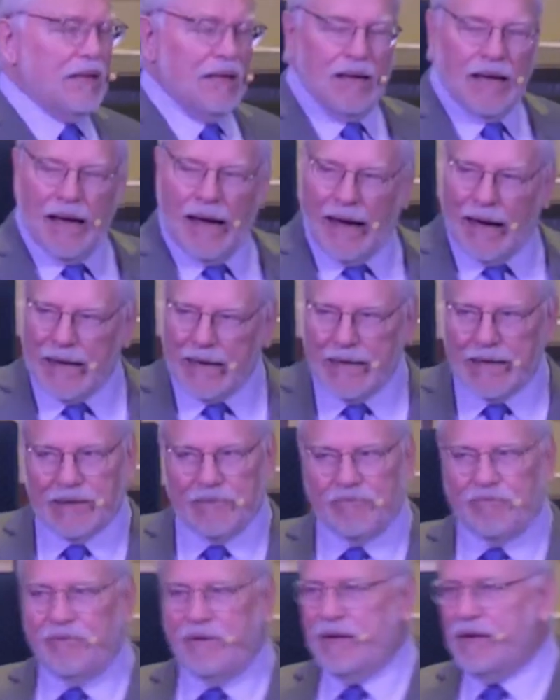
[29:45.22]
I got a
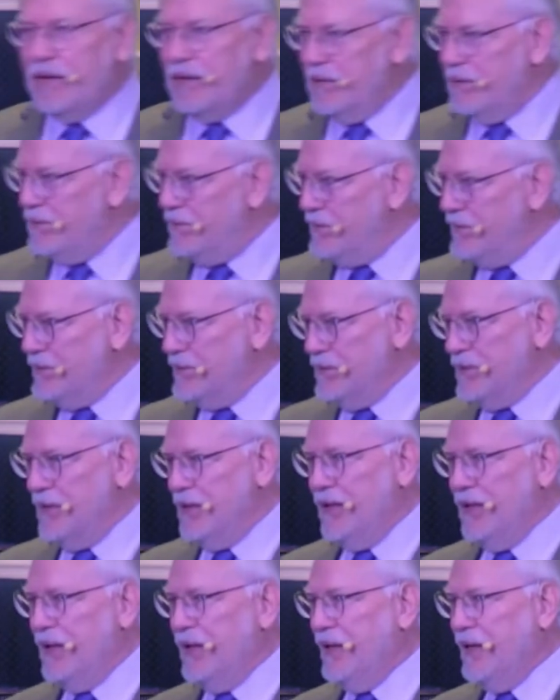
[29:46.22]
feeling
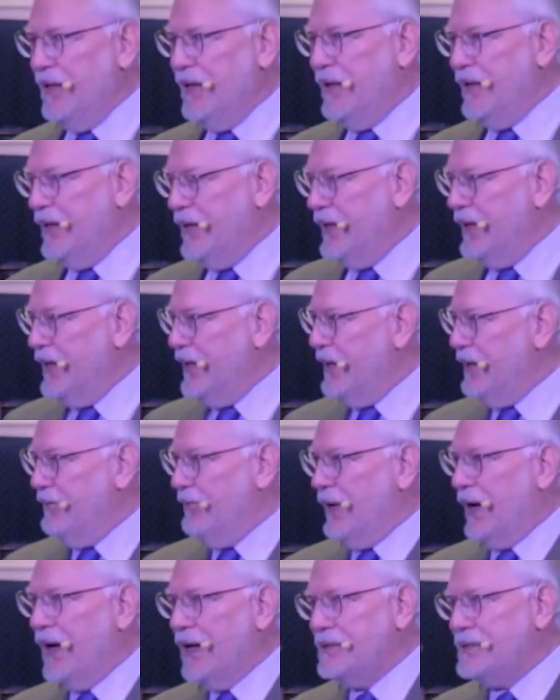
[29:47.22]
when
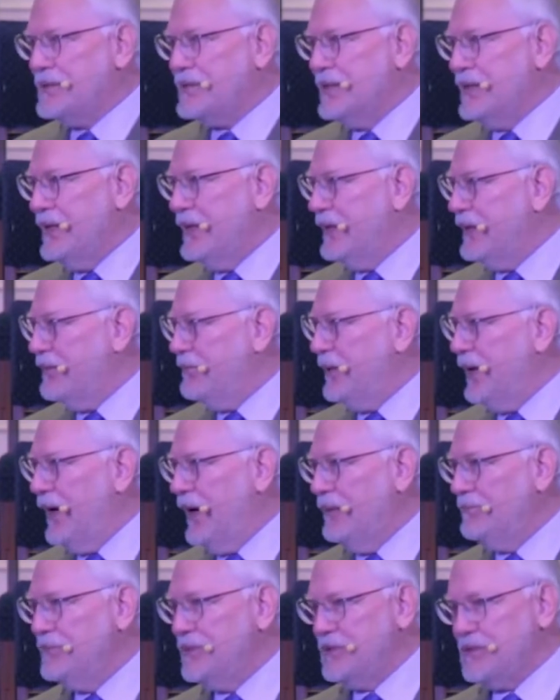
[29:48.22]
I see him,
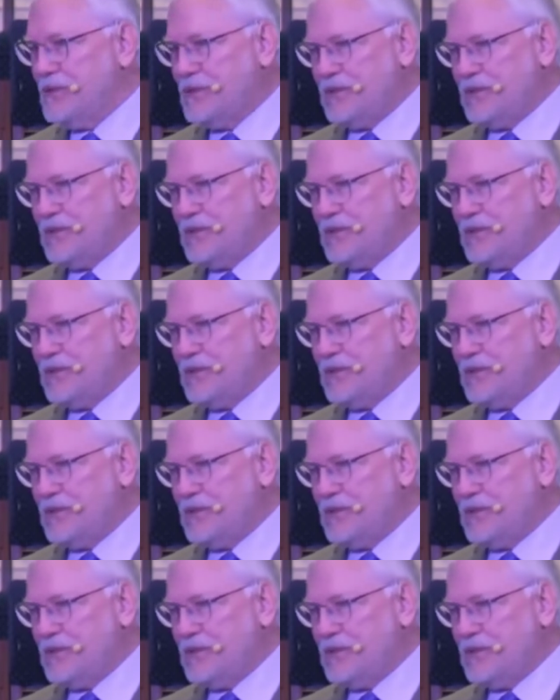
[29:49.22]
I'm just